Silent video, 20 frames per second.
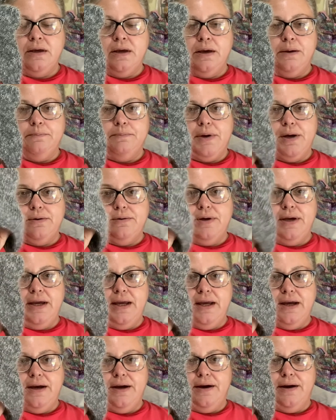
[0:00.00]

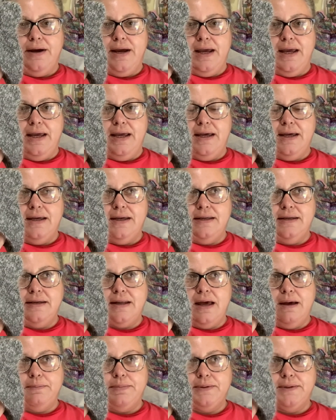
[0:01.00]
mohair and
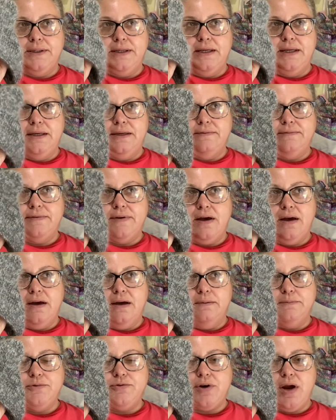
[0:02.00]
I believe
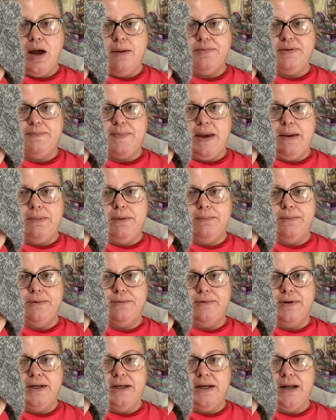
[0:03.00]
Drops Baby
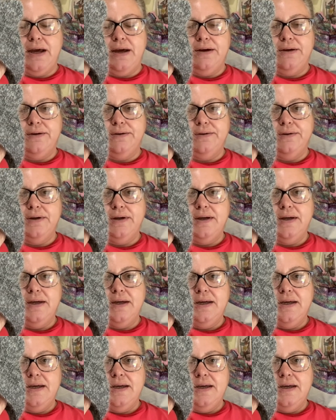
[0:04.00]
Merino.
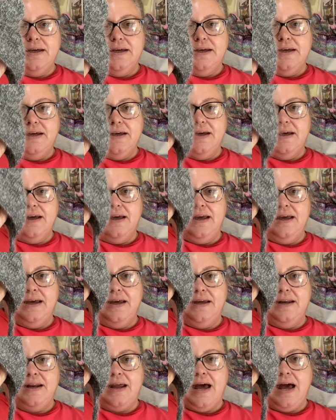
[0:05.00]

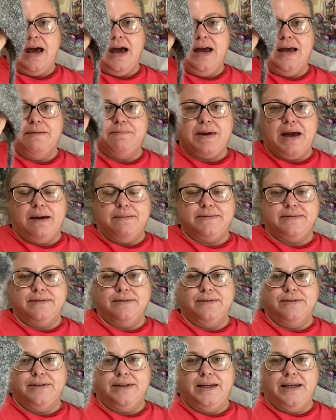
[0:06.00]
And I'm
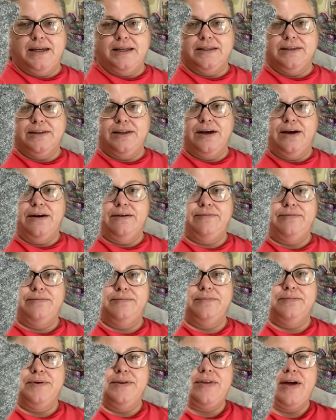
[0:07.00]
absolutely in love
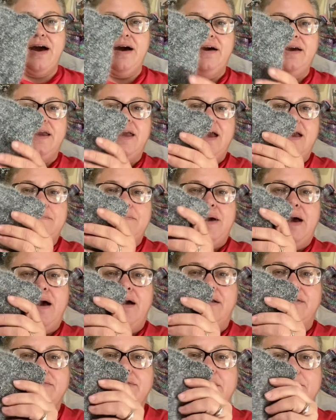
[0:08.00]
with how it came
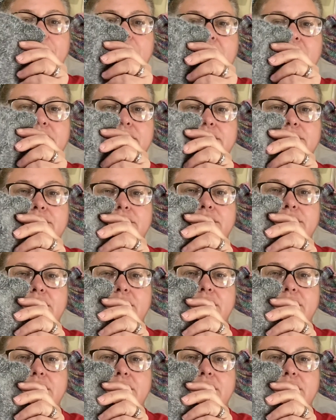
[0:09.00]
out. The pattern